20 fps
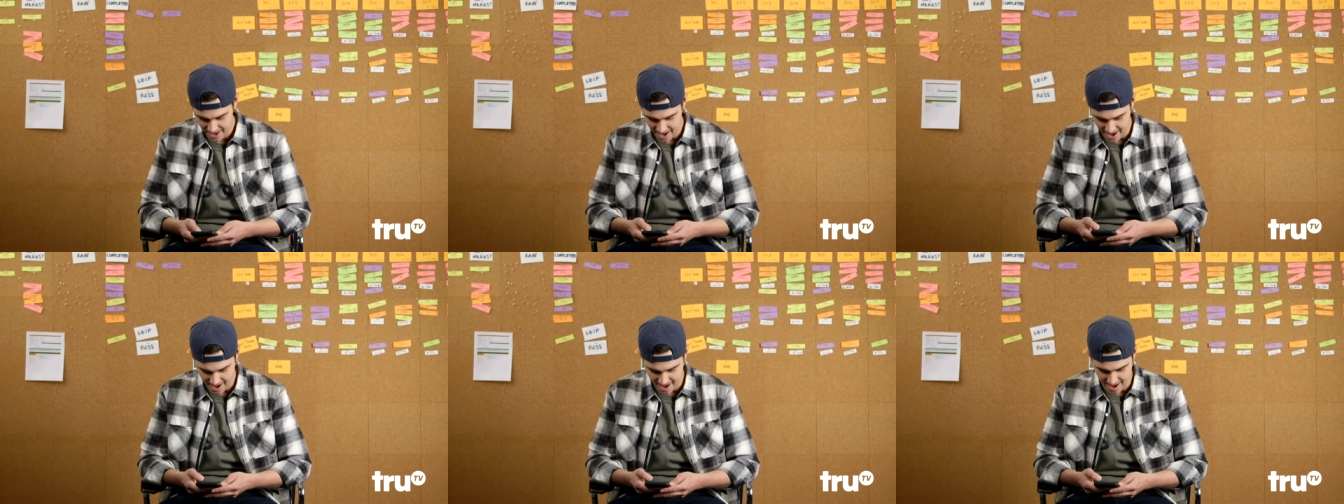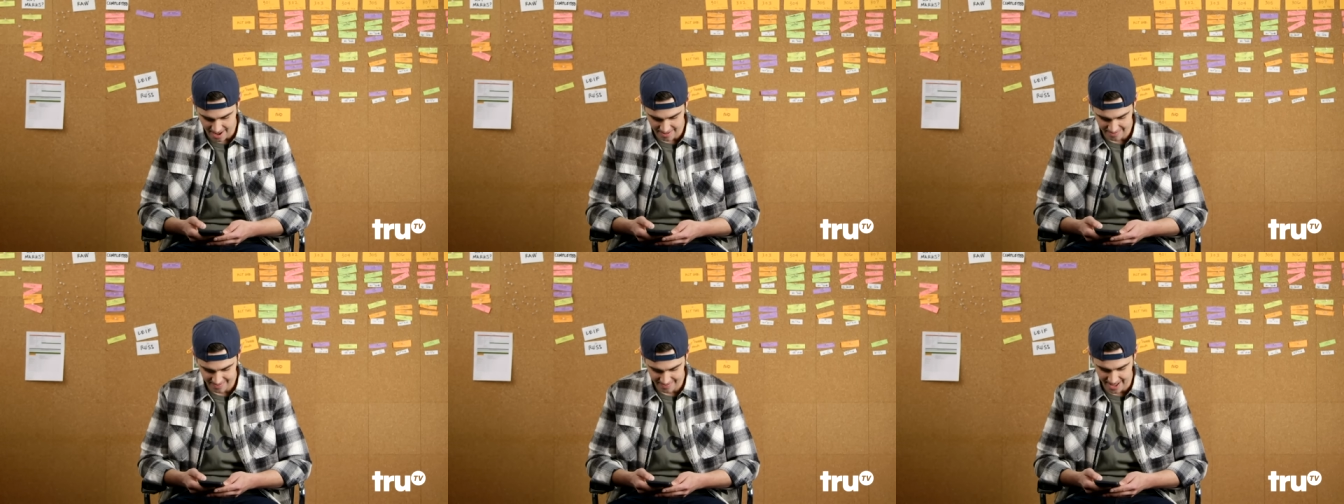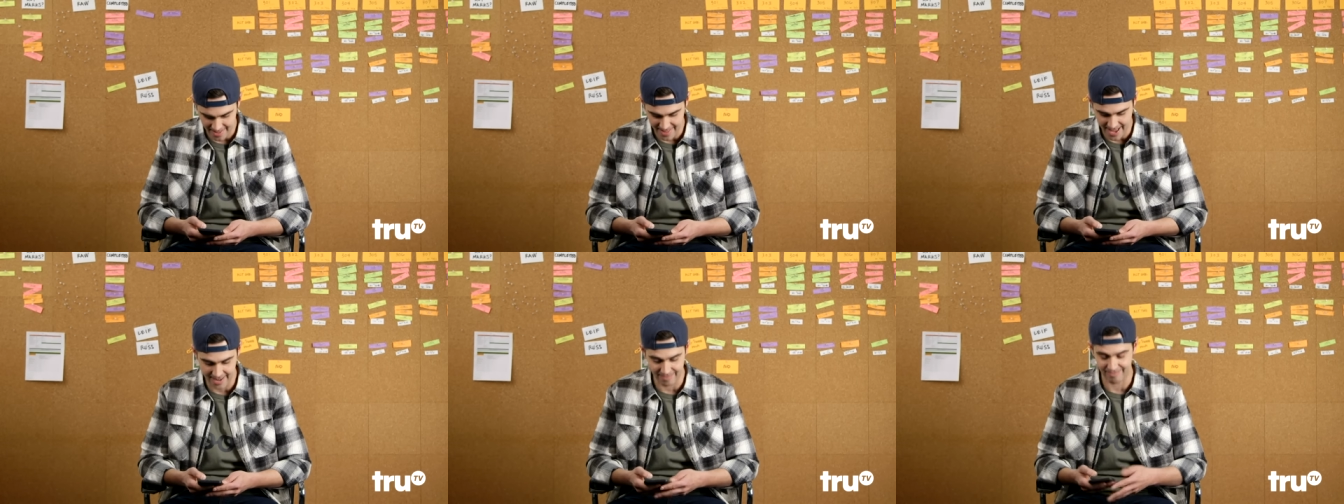
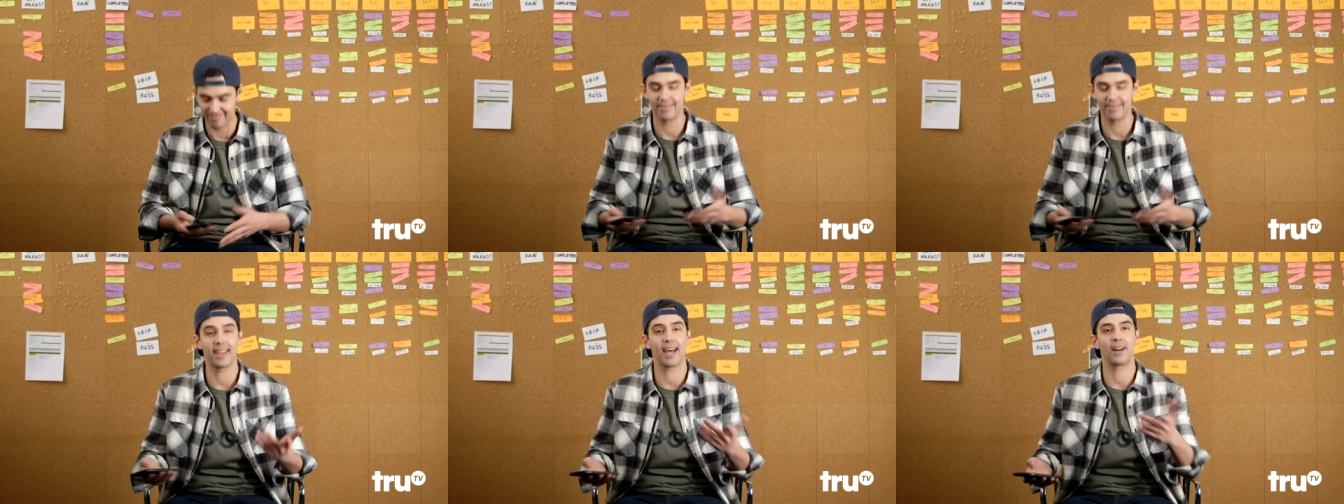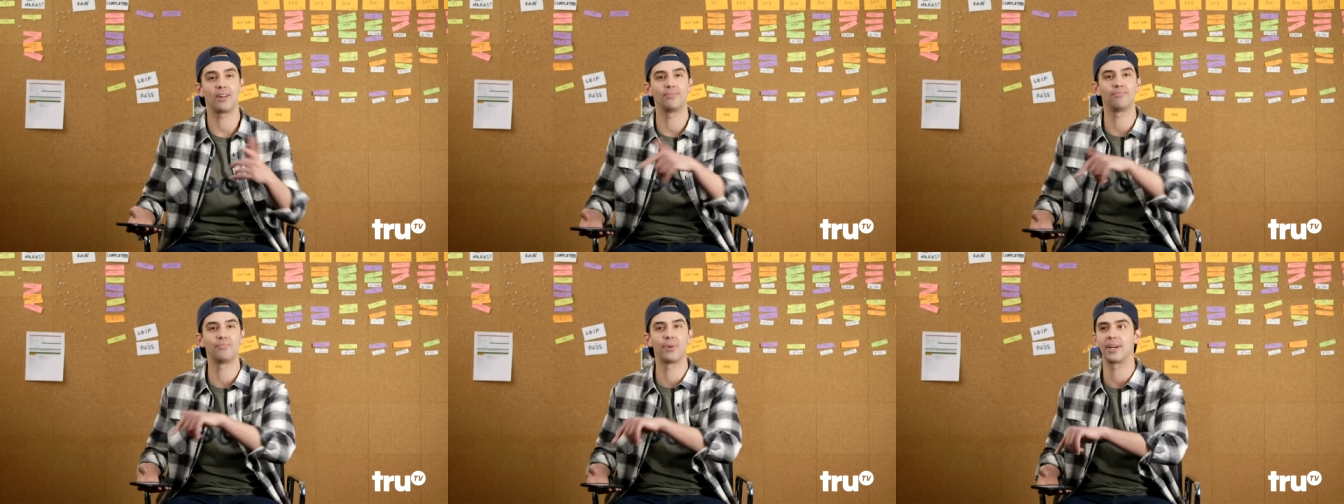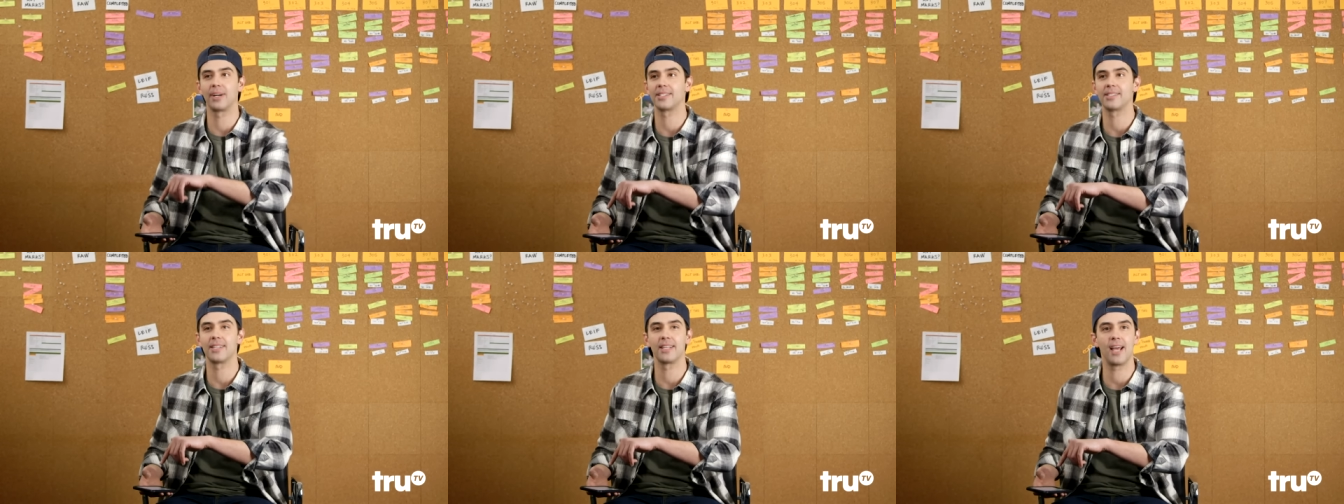And that'll
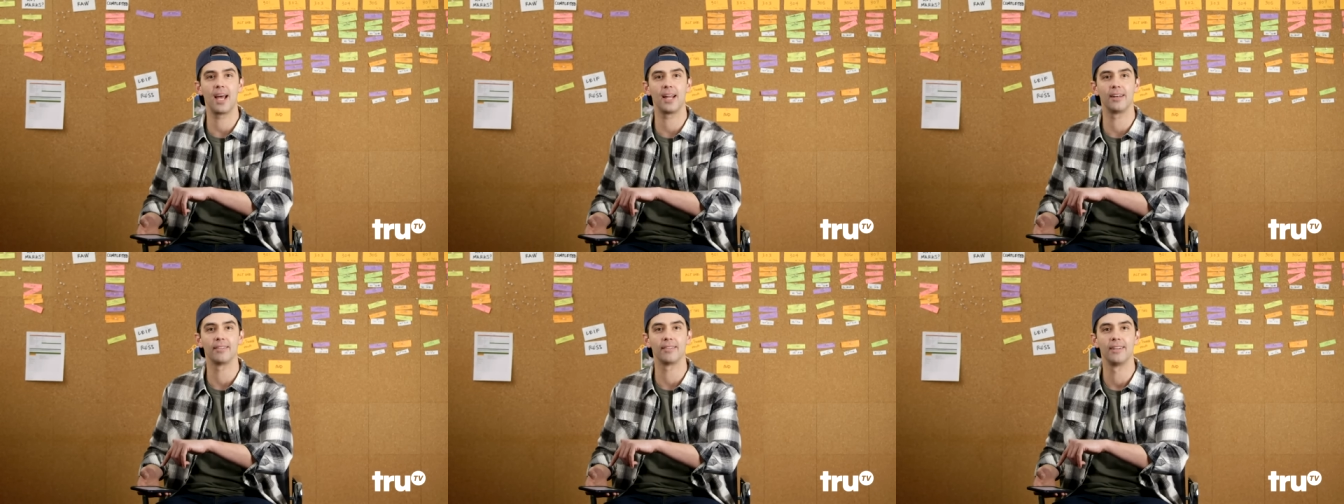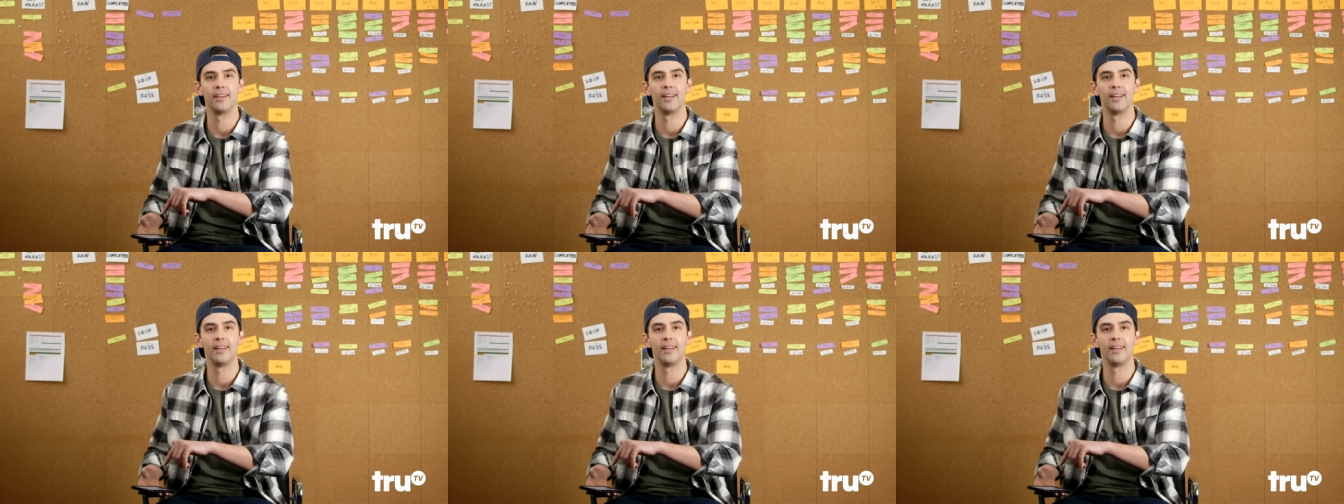bring us to the end.